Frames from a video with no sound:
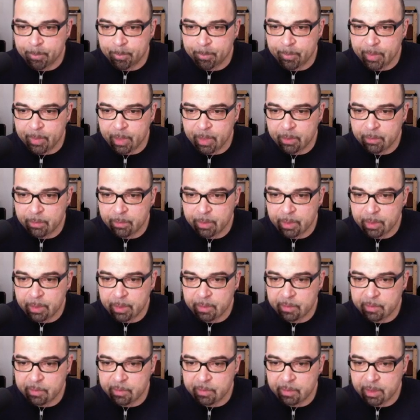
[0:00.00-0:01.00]
Not really
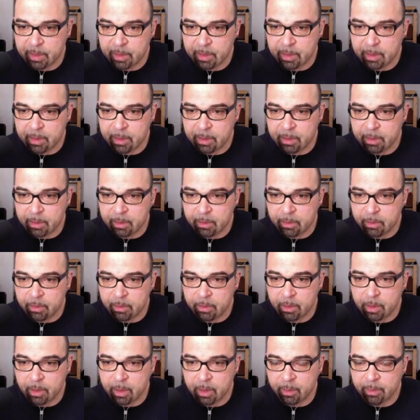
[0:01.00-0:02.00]
seeing any new
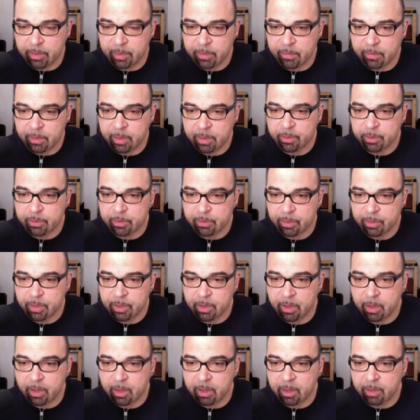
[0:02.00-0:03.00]
comments. Wait, what's going
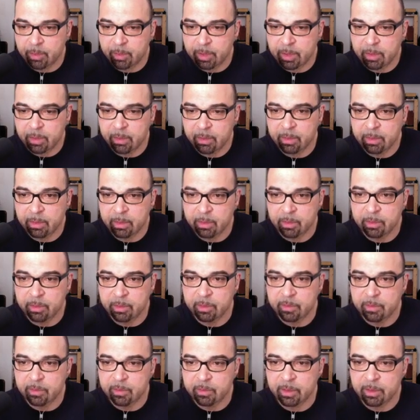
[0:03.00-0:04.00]
on, Camilo? Good
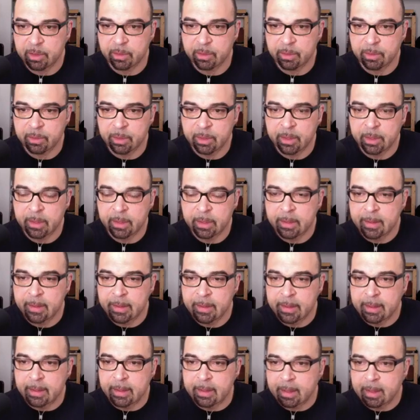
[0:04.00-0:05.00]
to see you.
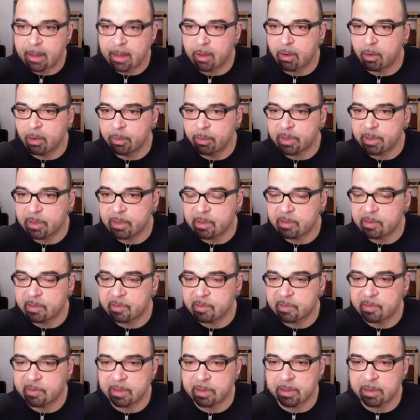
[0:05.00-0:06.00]
I hope that
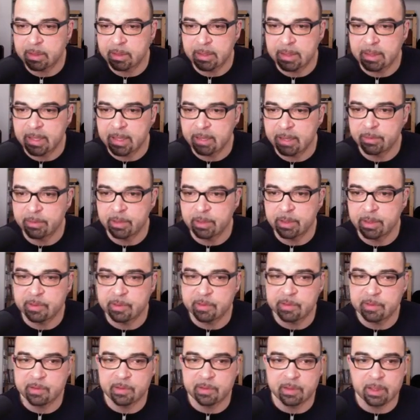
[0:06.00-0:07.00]
this level
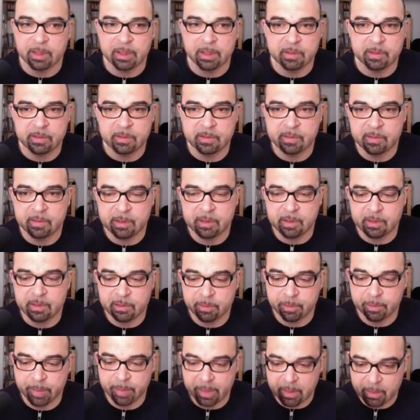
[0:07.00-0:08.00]
is
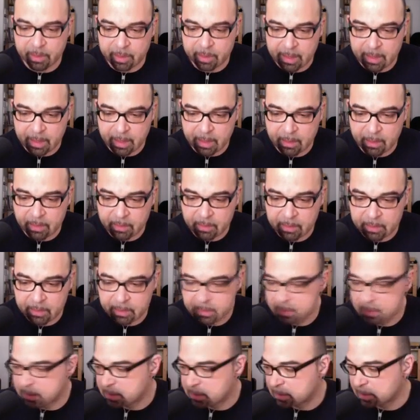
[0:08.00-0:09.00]
better now.
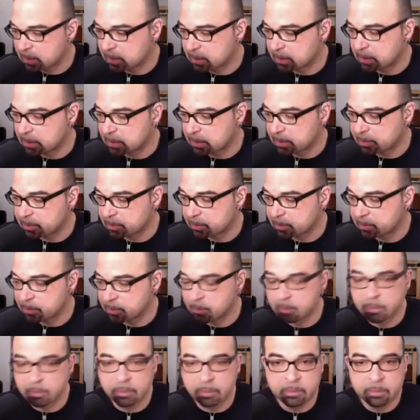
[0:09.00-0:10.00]

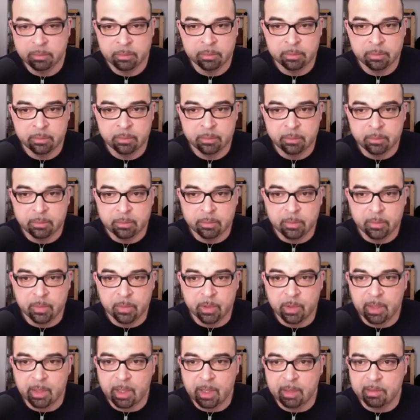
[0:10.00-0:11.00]

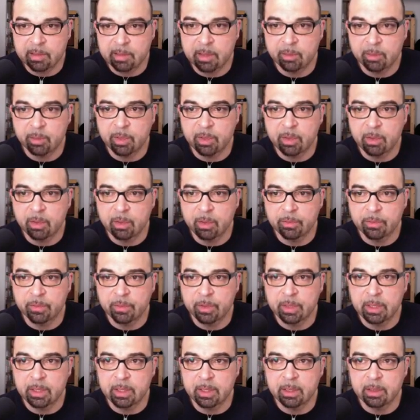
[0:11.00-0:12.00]
You guys let me know if
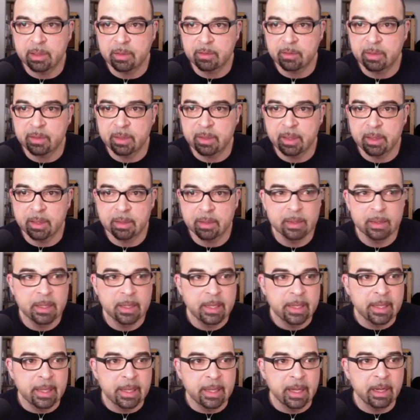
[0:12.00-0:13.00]
you hear this or not.
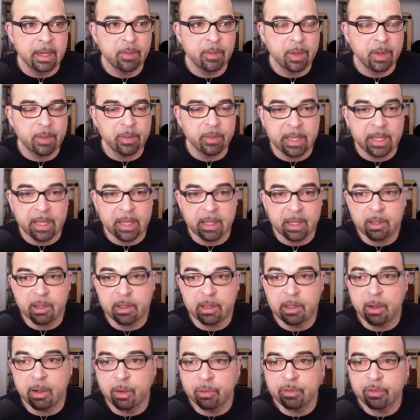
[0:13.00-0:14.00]
Anyway, we're getting
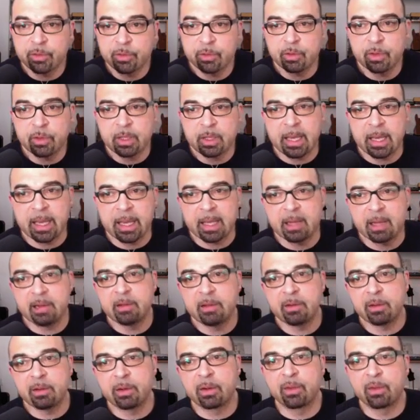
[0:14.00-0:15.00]
close to the end
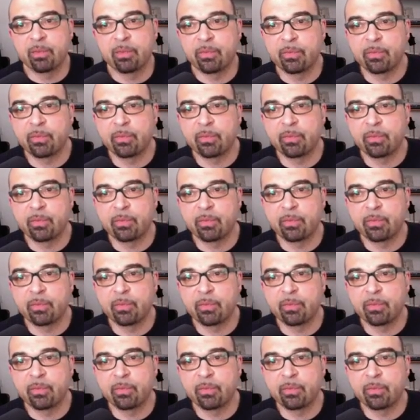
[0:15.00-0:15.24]
of